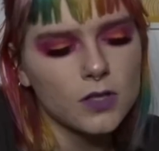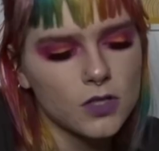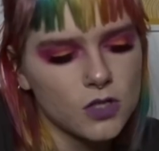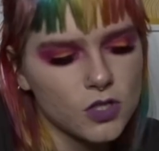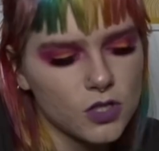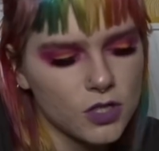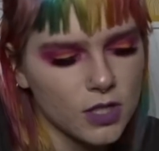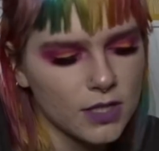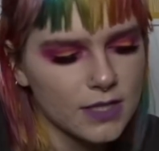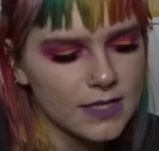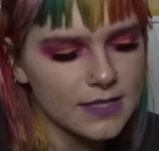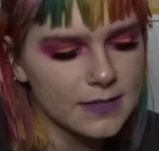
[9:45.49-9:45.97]

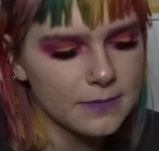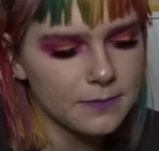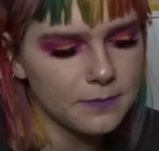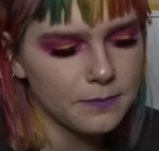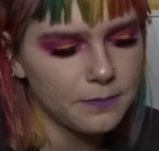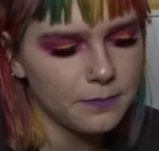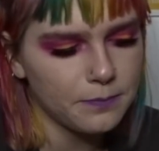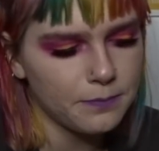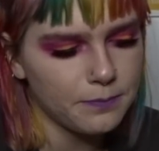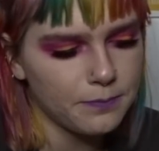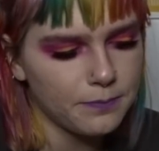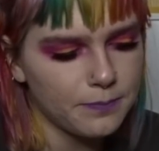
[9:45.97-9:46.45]
Just
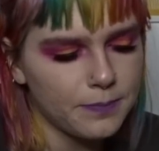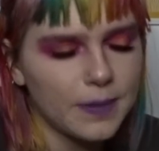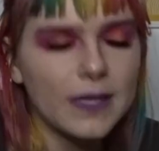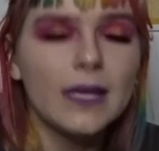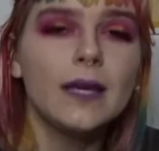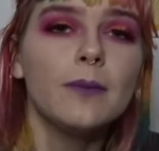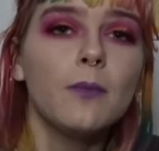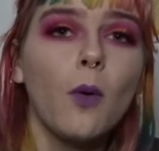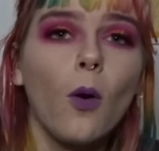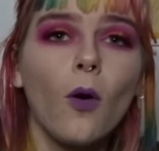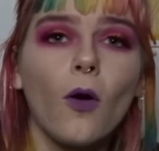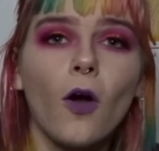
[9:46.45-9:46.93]
be
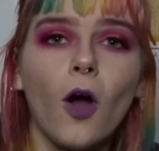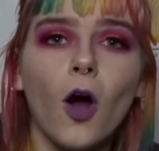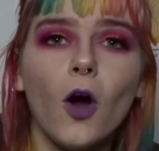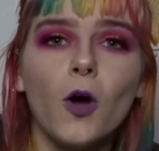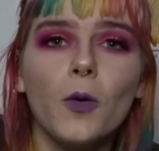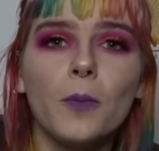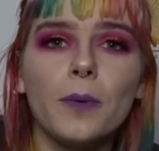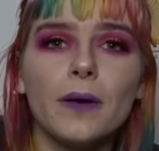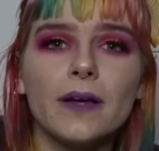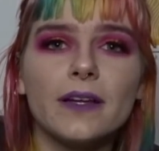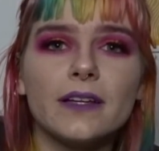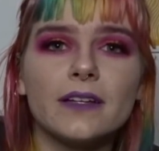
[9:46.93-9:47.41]
more
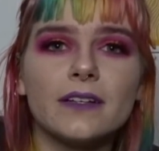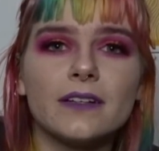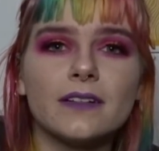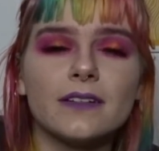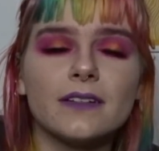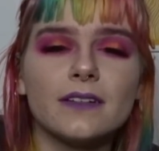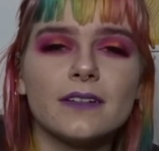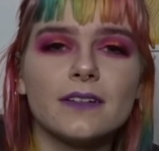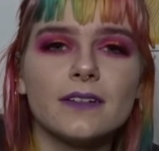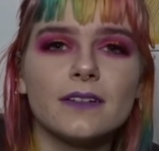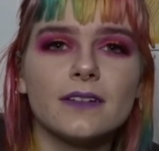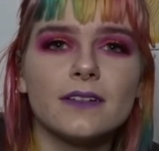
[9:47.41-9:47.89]

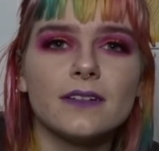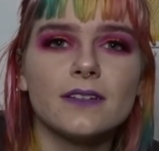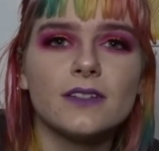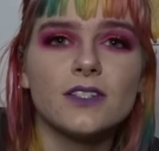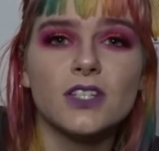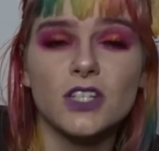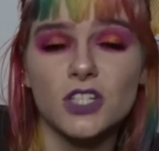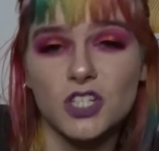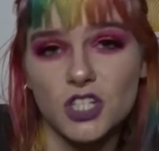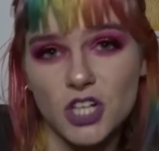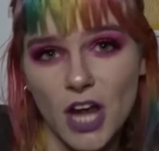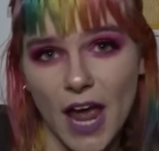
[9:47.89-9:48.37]
open
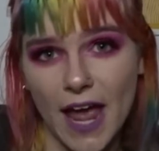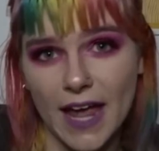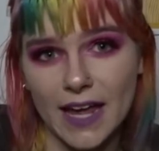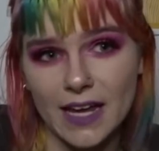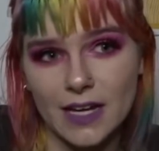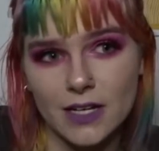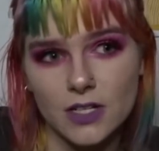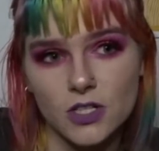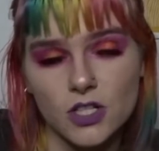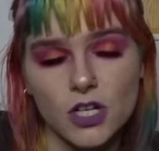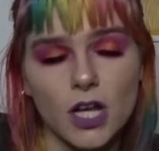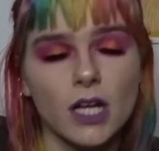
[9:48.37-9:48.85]
to change.